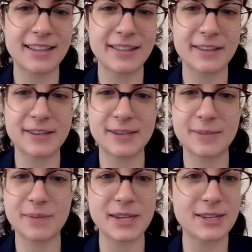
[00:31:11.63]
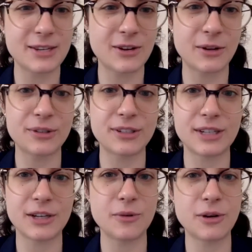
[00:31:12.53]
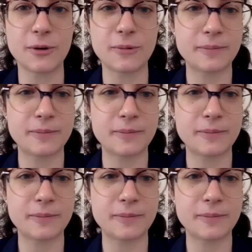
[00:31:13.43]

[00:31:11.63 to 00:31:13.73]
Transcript: This piece is called Did You Know?